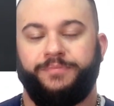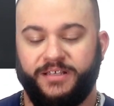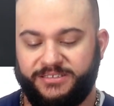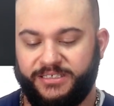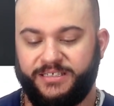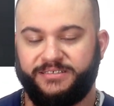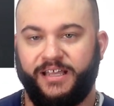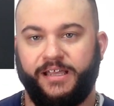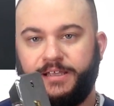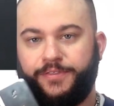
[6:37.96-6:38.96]
This is
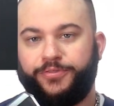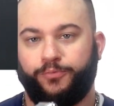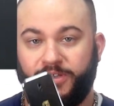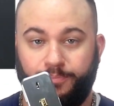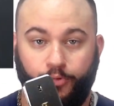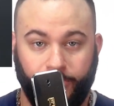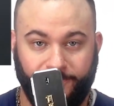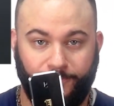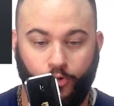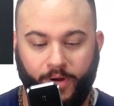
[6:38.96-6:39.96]
a
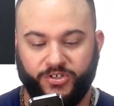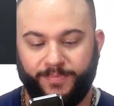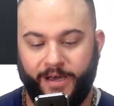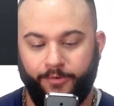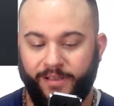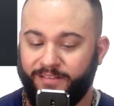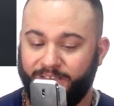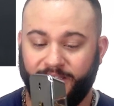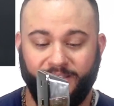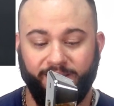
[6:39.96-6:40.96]
3.4 ounce bottle,
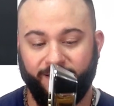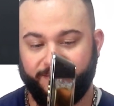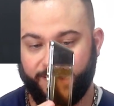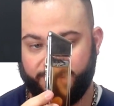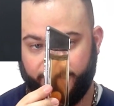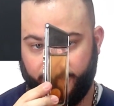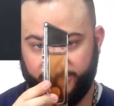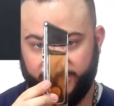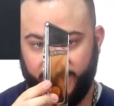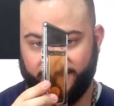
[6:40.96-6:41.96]
and it's a good
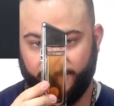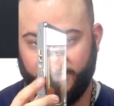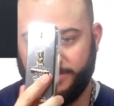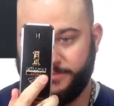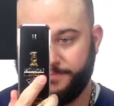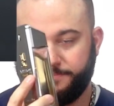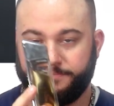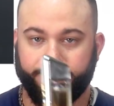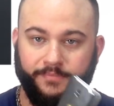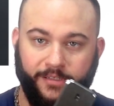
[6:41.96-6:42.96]
size. I mean,
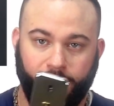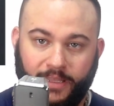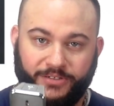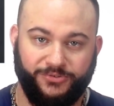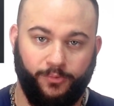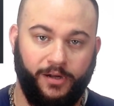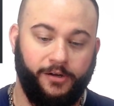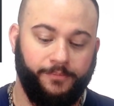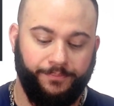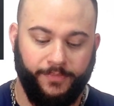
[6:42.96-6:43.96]
it'll last you a
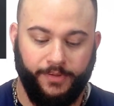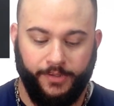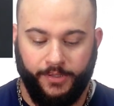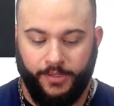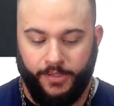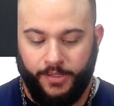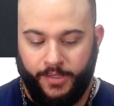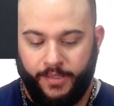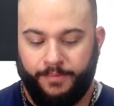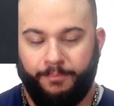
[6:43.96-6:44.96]
while.
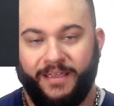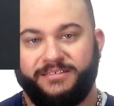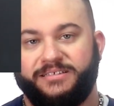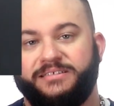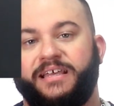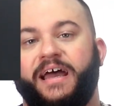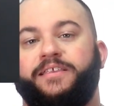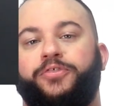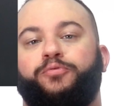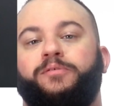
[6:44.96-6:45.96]
Macy's had
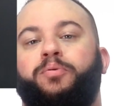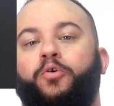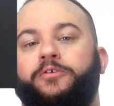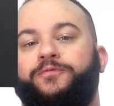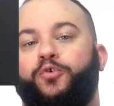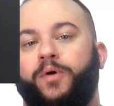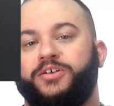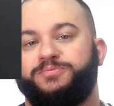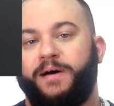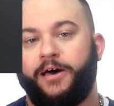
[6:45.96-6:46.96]
the 3.4
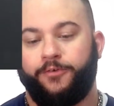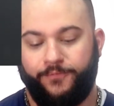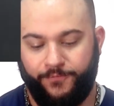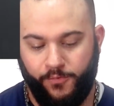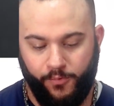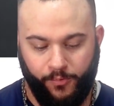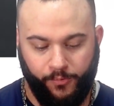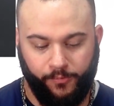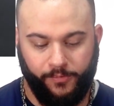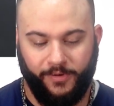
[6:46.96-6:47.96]
ounce bottle
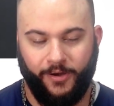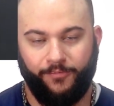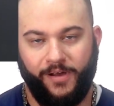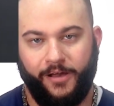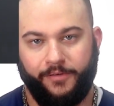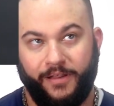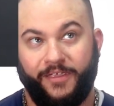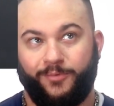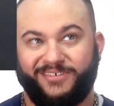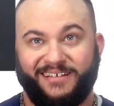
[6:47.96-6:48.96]
for around, I
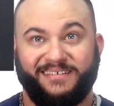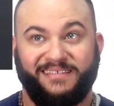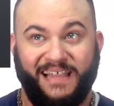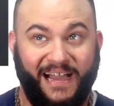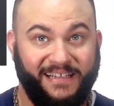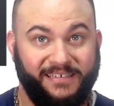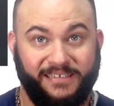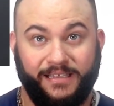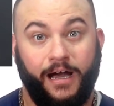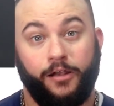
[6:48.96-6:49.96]
think it was like
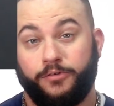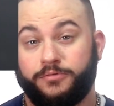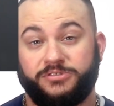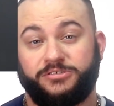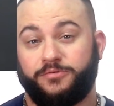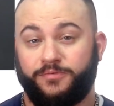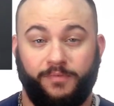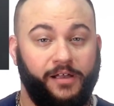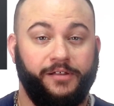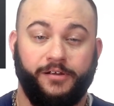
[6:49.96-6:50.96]
$90 or
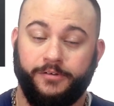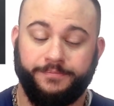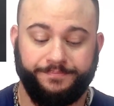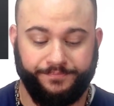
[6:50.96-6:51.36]
around there.